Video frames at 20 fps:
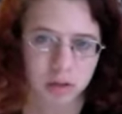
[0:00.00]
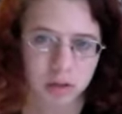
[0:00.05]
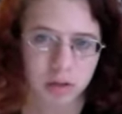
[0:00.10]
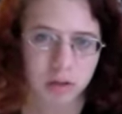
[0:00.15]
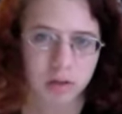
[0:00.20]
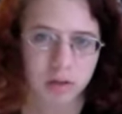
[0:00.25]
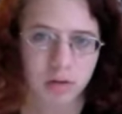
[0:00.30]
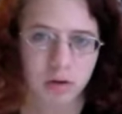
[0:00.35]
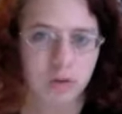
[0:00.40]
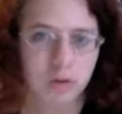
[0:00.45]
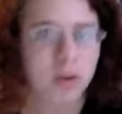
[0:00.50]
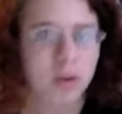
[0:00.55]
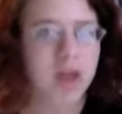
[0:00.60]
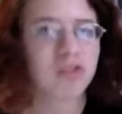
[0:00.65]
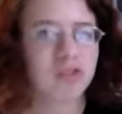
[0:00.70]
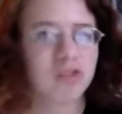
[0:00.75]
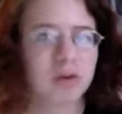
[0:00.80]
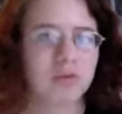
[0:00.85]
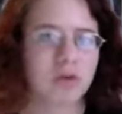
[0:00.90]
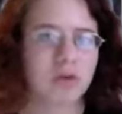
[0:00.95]
because they're
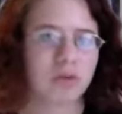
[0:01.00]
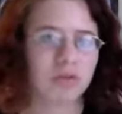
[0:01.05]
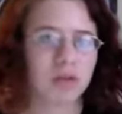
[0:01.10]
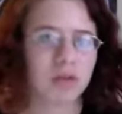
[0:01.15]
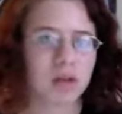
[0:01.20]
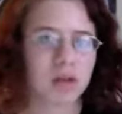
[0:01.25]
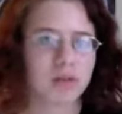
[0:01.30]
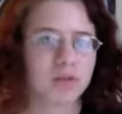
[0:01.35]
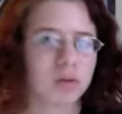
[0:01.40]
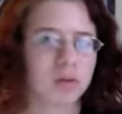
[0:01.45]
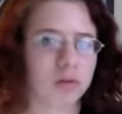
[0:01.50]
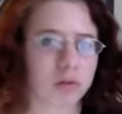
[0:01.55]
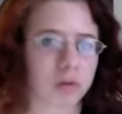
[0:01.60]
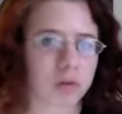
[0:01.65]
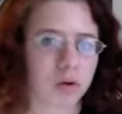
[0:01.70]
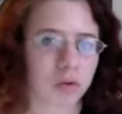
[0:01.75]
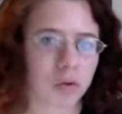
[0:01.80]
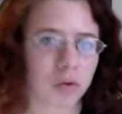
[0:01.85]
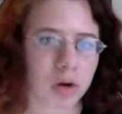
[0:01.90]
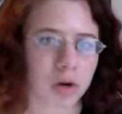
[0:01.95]
arranged in difficulty levels
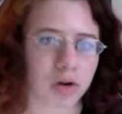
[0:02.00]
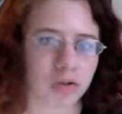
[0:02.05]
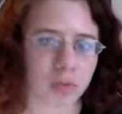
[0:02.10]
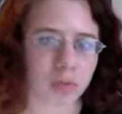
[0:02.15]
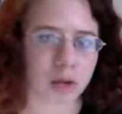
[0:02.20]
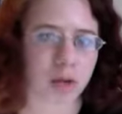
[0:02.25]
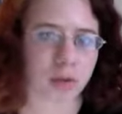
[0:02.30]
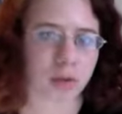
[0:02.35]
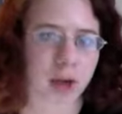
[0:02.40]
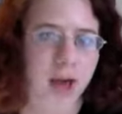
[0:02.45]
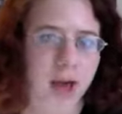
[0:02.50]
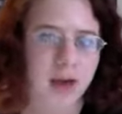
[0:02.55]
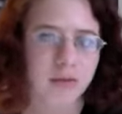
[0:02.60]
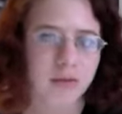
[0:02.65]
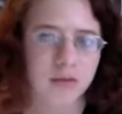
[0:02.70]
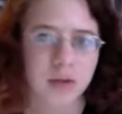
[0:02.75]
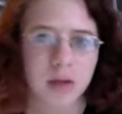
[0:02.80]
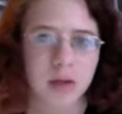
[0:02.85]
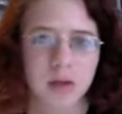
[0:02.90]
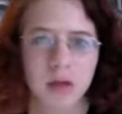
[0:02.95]
according to what you have.